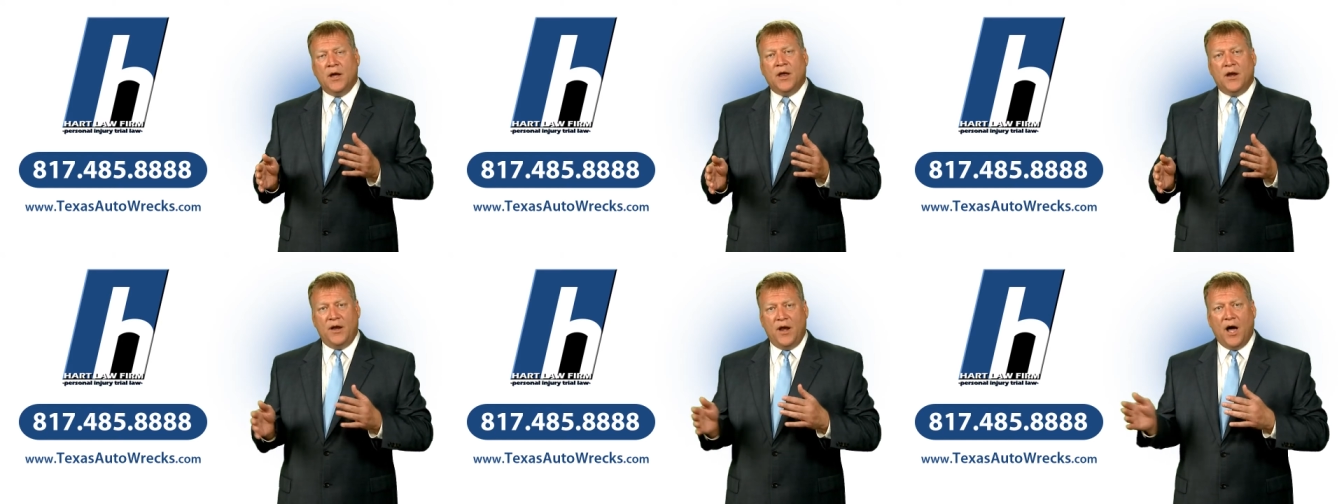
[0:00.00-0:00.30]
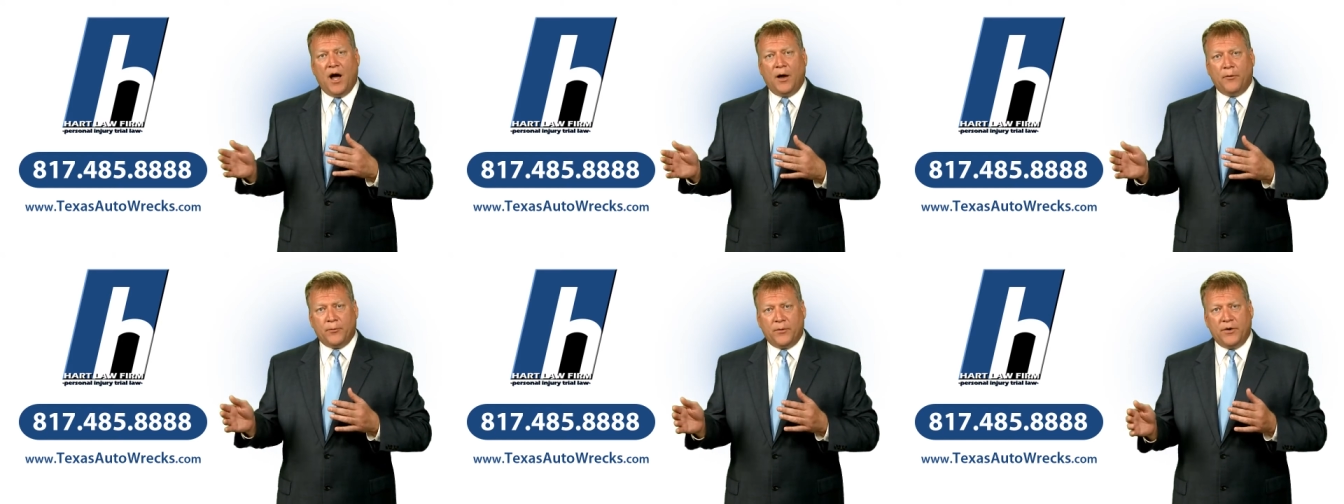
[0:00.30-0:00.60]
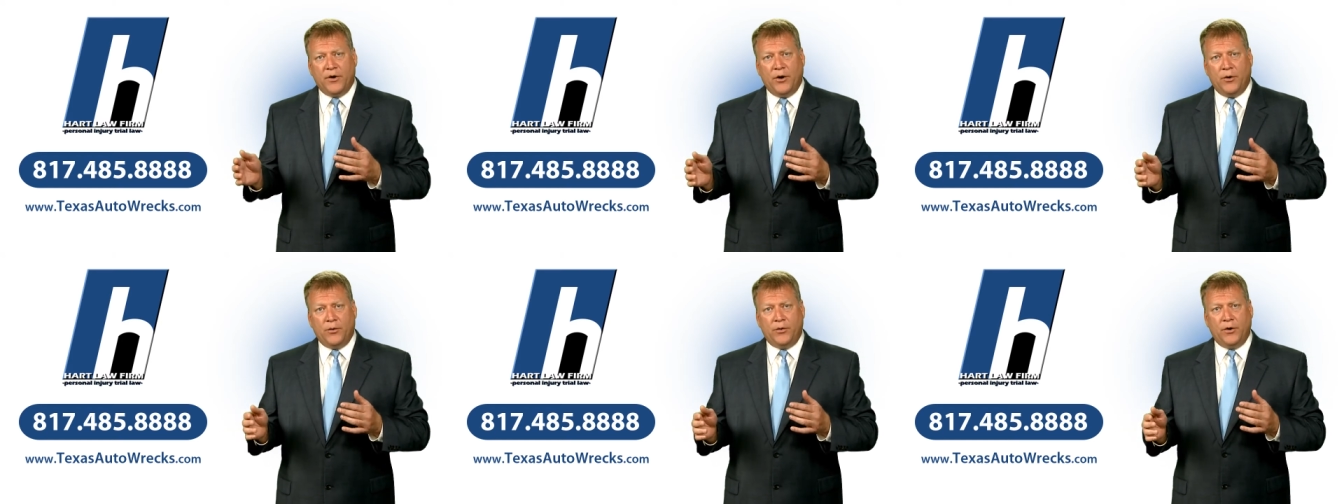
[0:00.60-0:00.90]

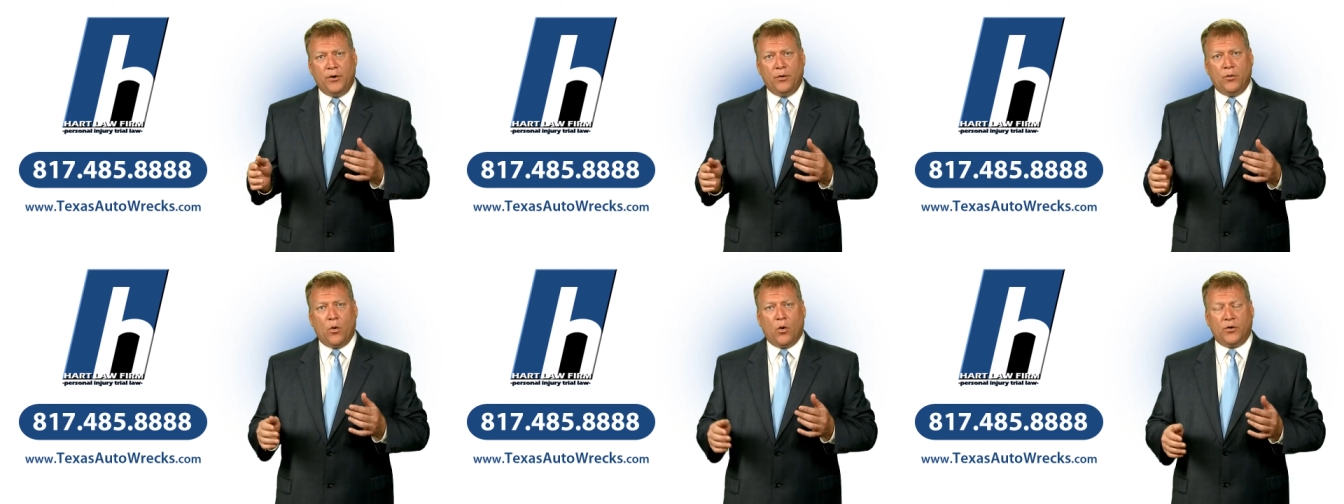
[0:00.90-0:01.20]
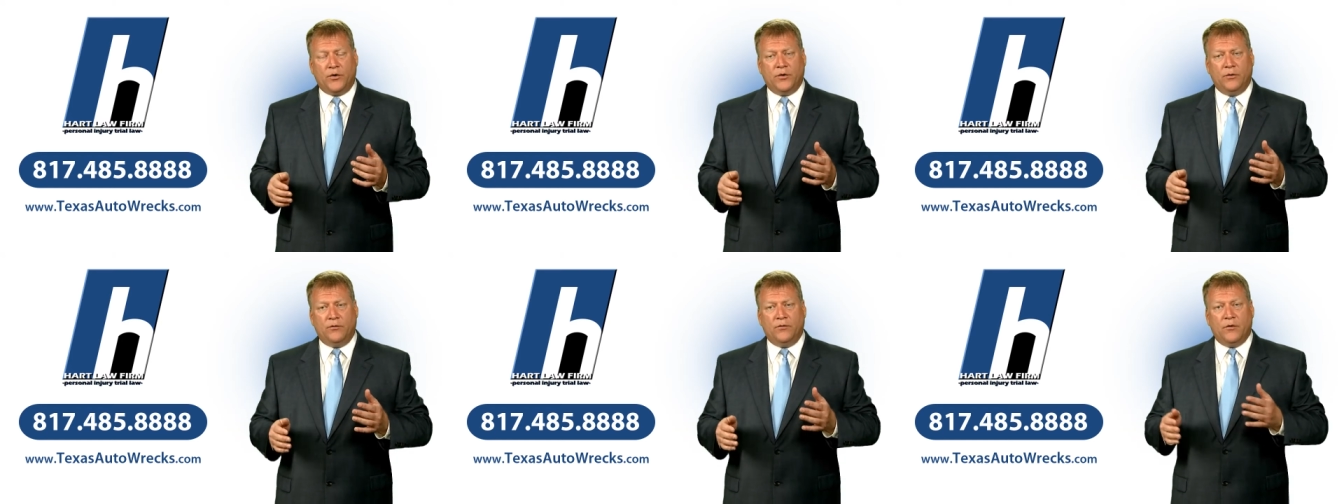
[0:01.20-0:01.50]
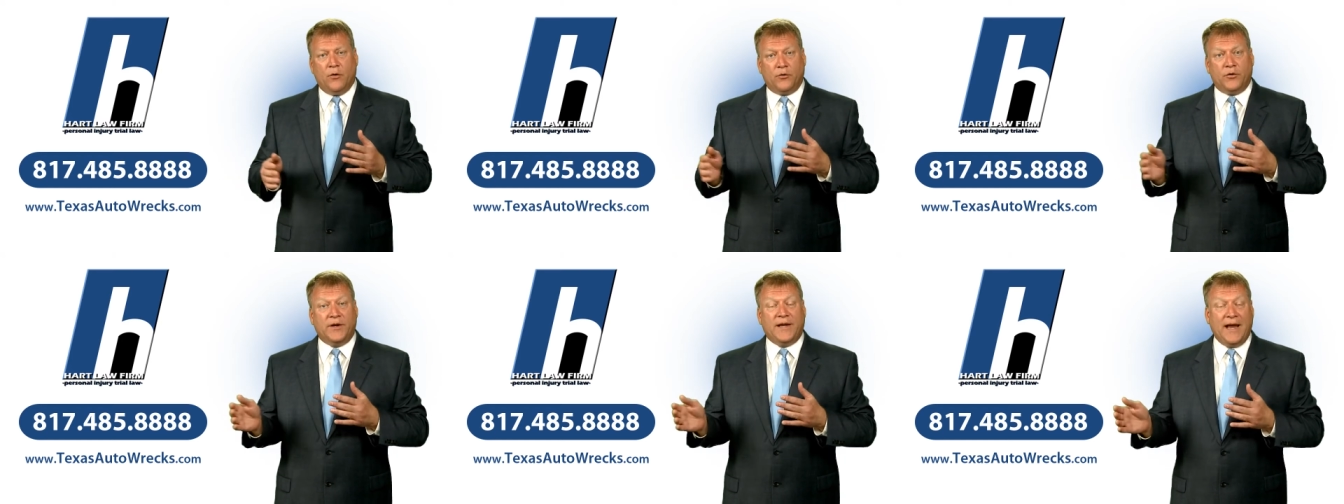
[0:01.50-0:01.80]
non-renew you or
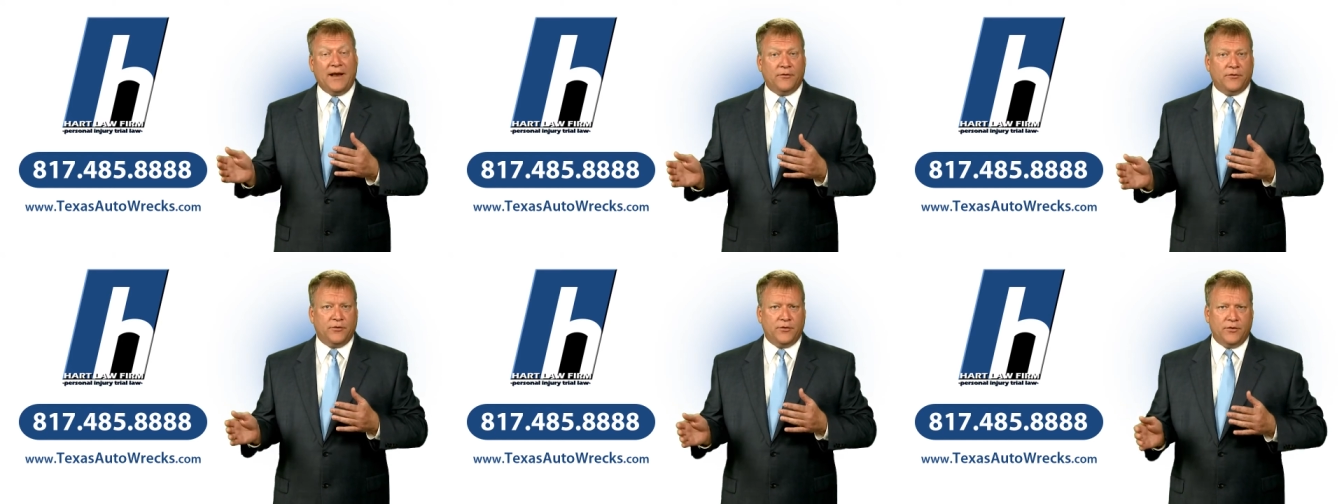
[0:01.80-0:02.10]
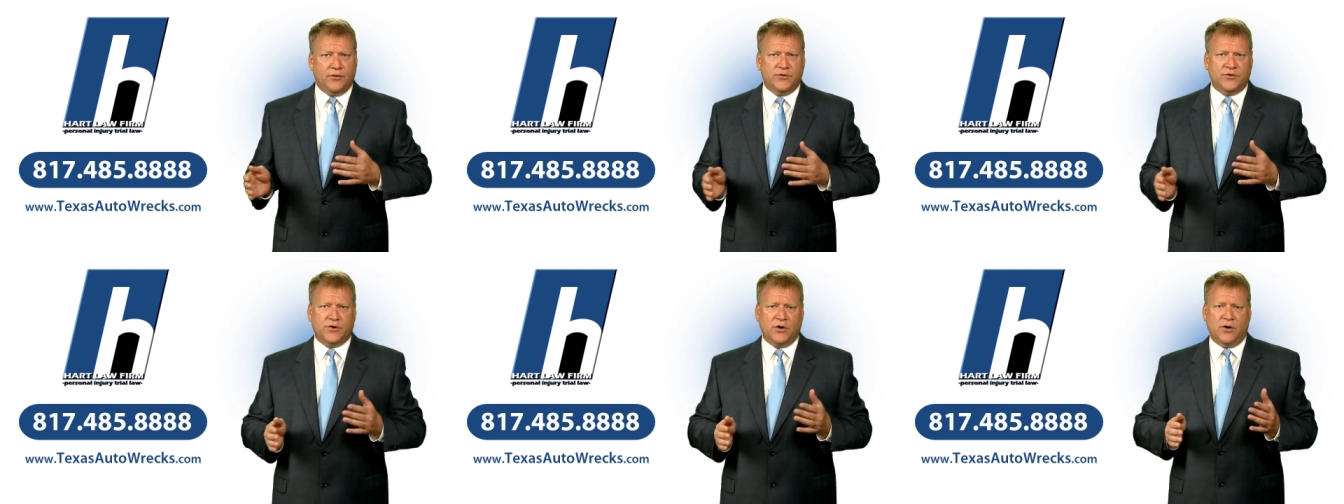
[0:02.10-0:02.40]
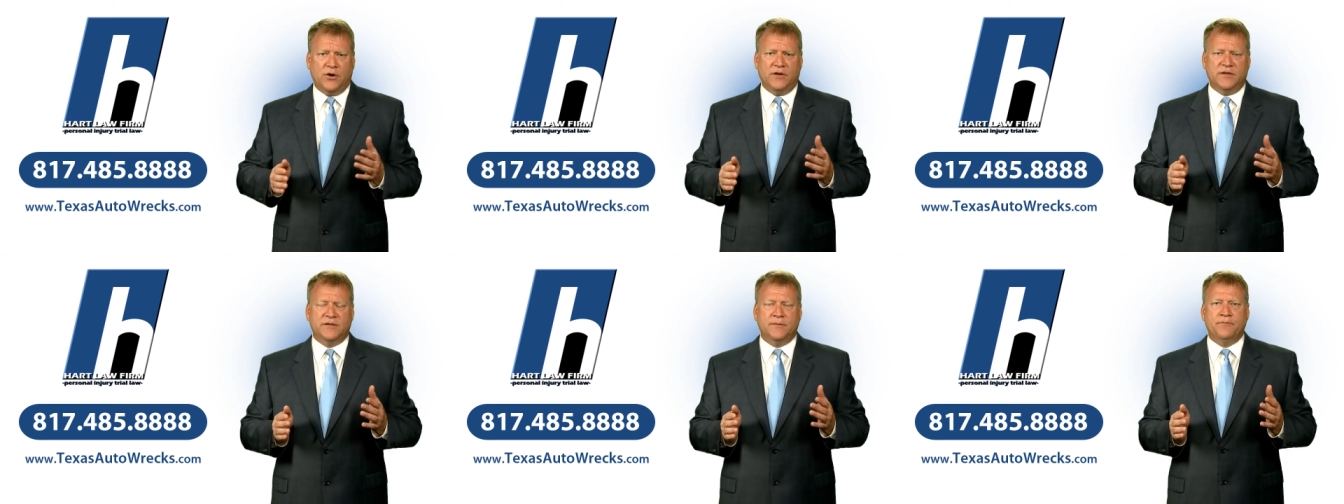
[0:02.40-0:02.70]
to cancel your
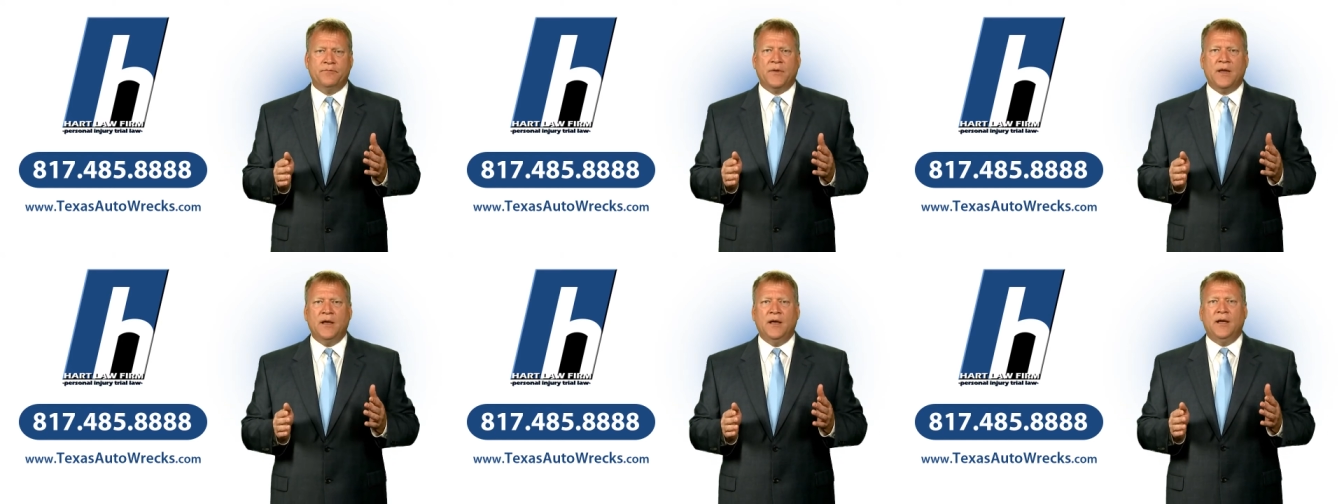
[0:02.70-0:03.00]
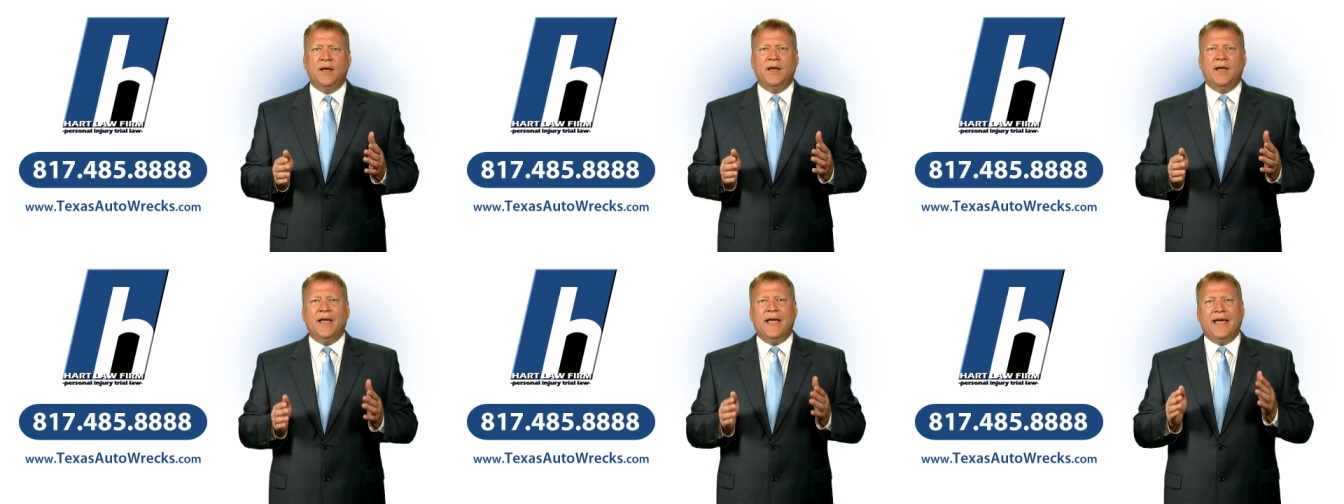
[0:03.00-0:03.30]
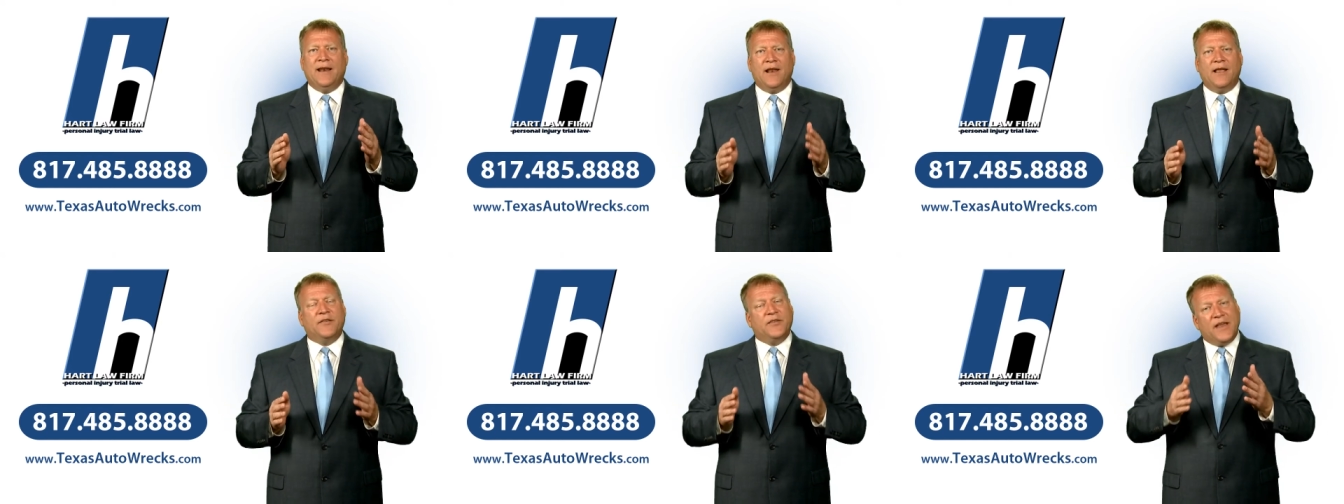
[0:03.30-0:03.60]
insurance
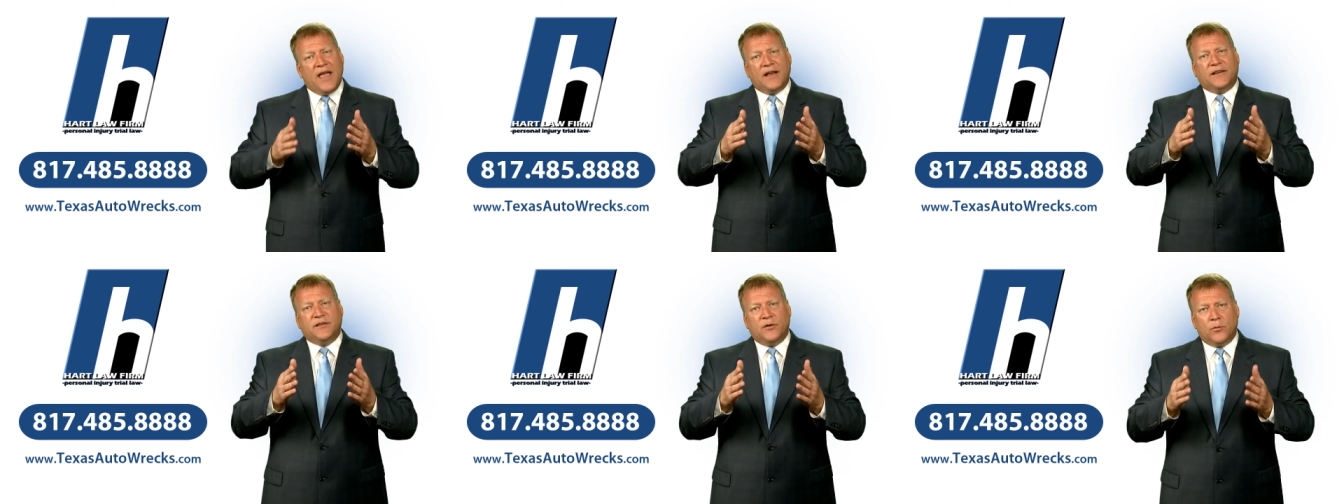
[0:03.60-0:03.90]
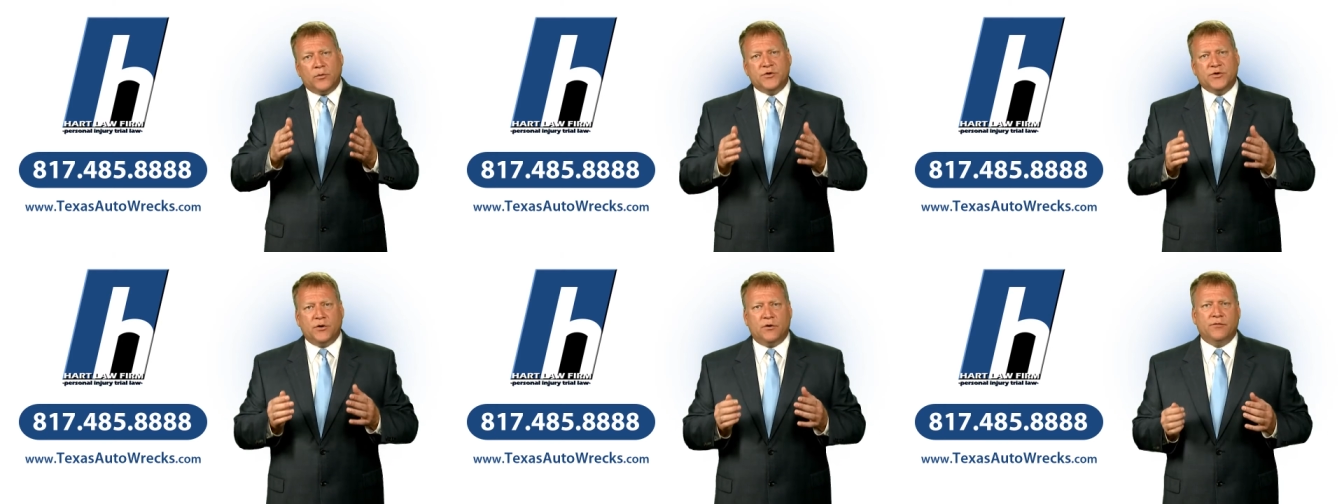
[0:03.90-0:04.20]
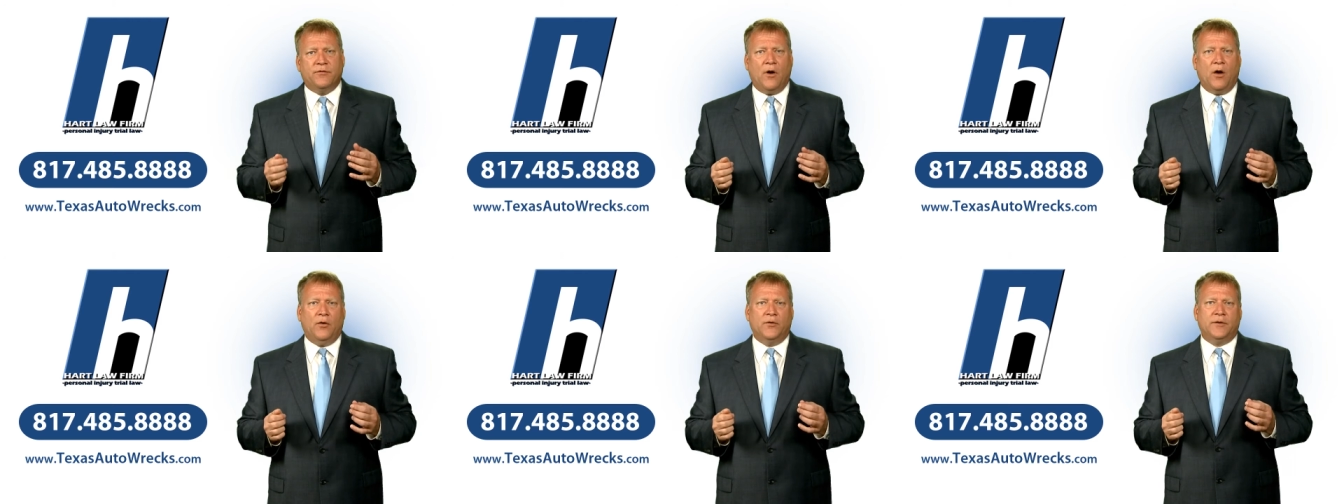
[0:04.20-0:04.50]
unless the accident was your
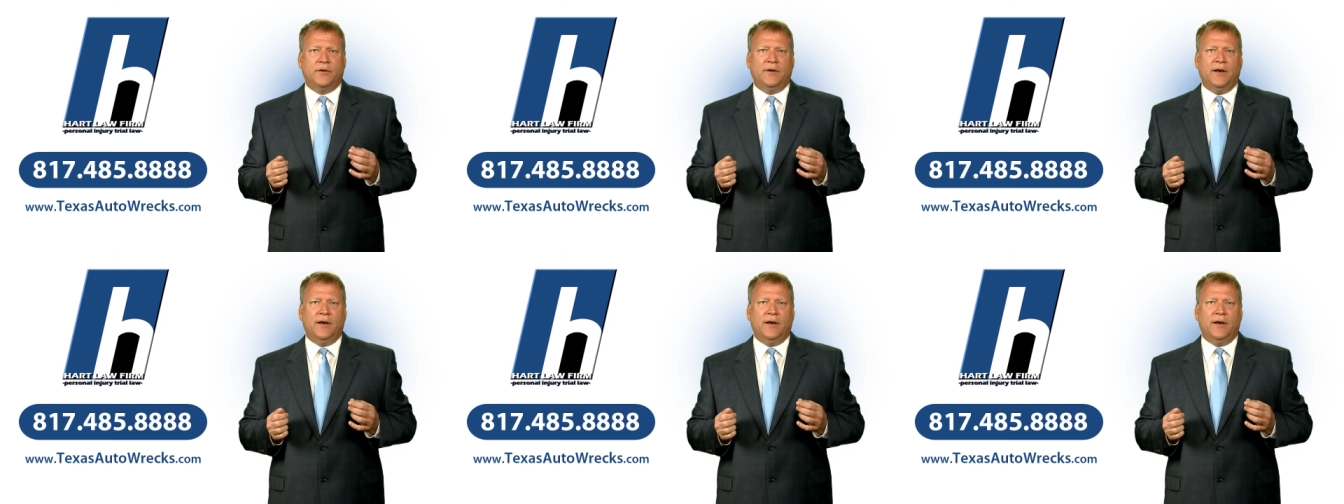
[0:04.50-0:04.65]
fault.